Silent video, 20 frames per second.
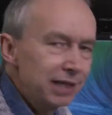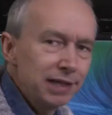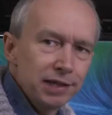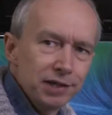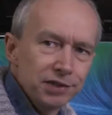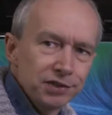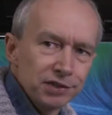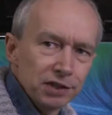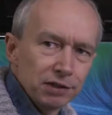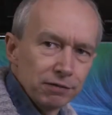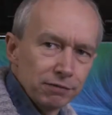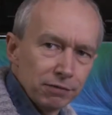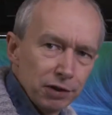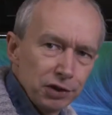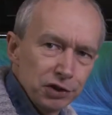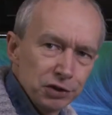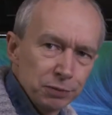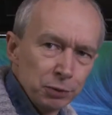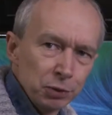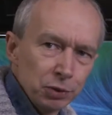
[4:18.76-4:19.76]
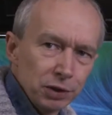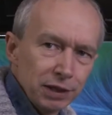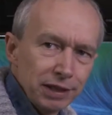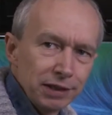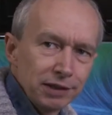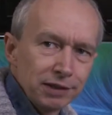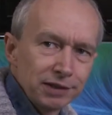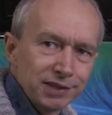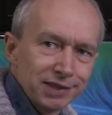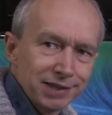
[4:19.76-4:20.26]
is a very small
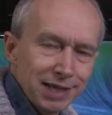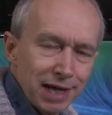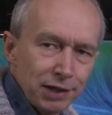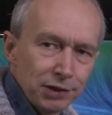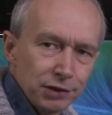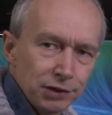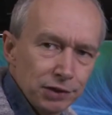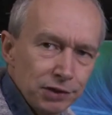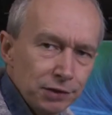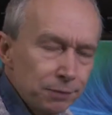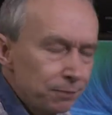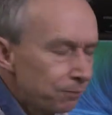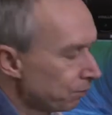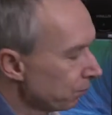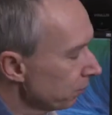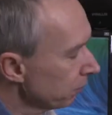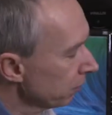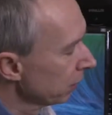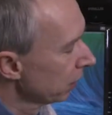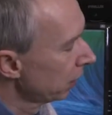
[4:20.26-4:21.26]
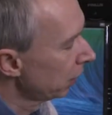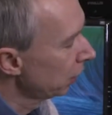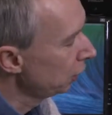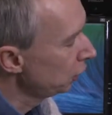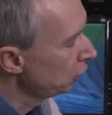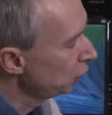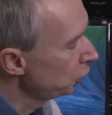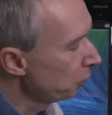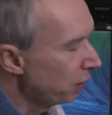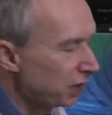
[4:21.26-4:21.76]
here, standard
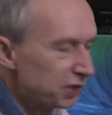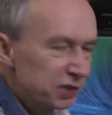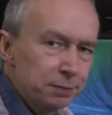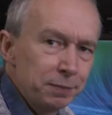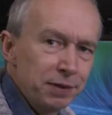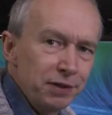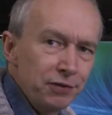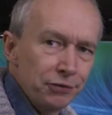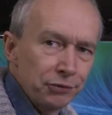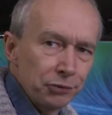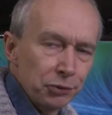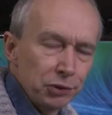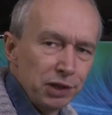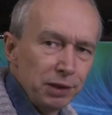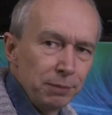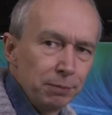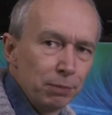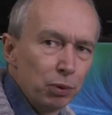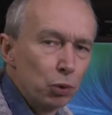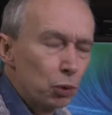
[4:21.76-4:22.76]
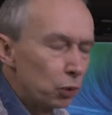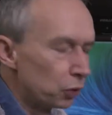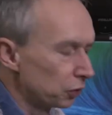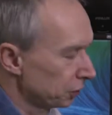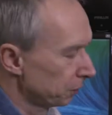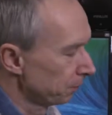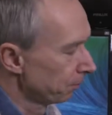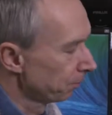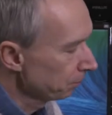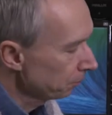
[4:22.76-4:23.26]
USB 3
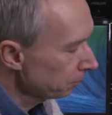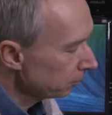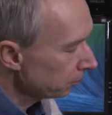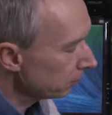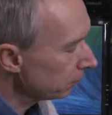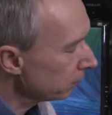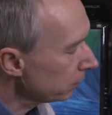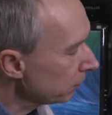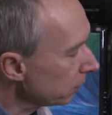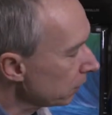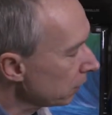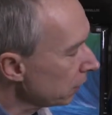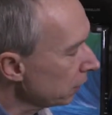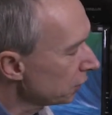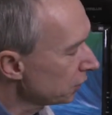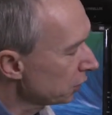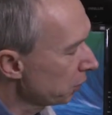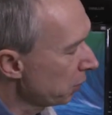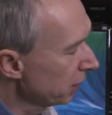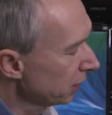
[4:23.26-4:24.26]
port. So